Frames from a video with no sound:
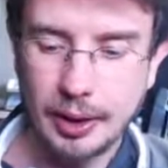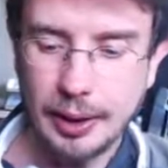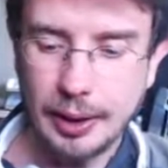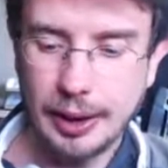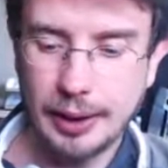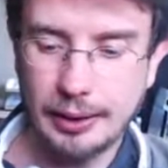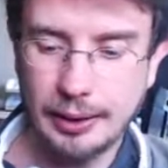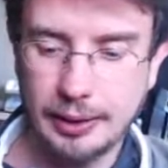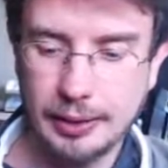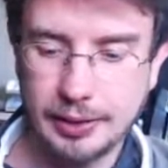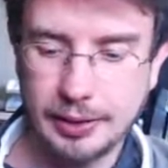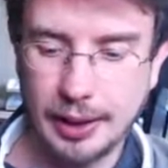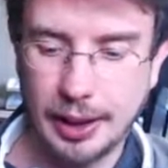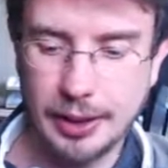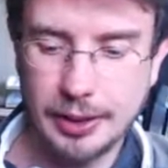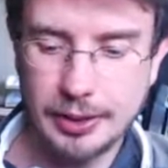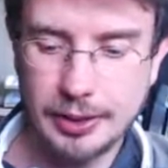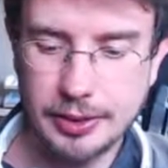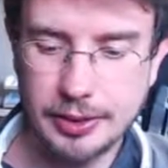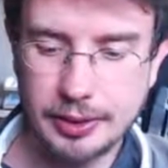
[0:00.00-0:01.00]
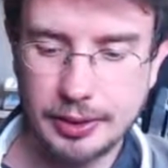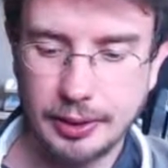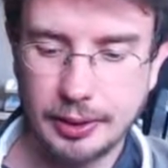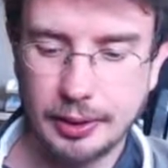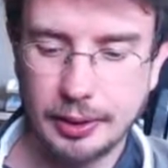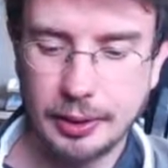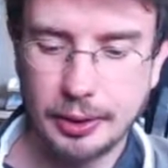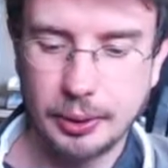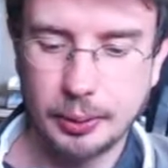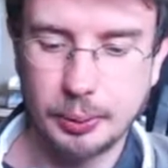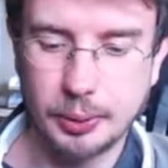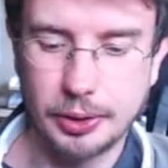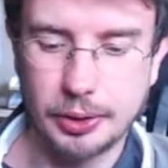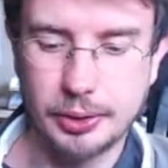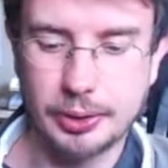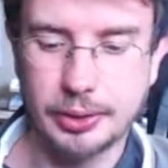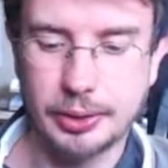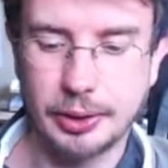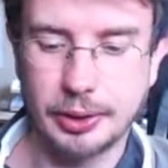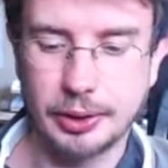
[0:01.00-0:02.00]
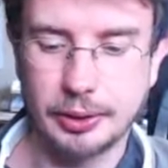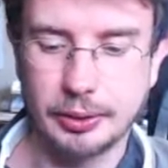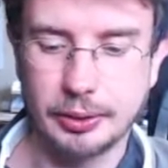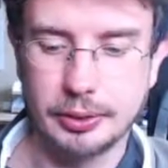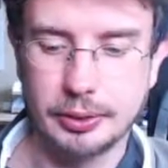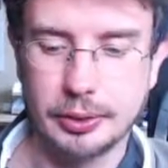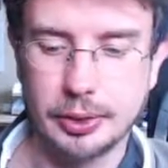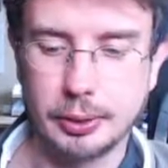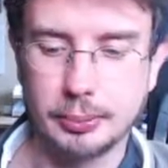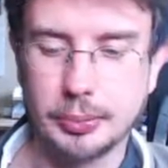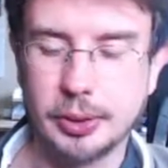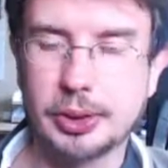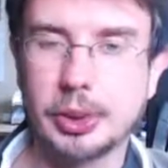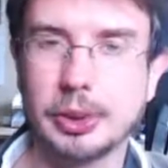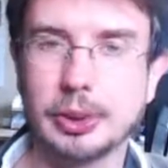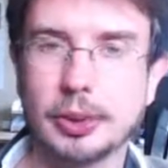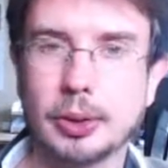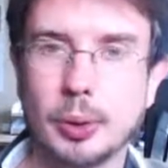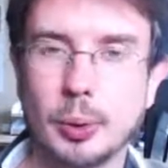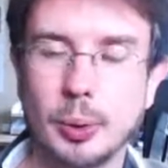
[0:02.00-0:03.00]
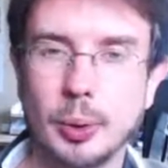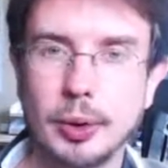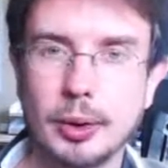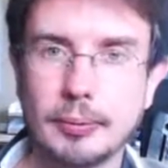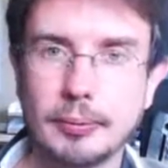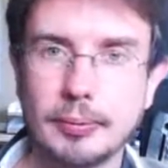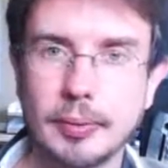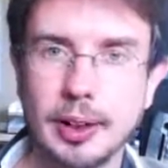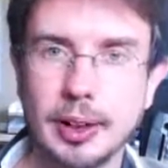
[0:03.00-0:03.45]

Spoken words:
In this case, we're using Doom Machine Core.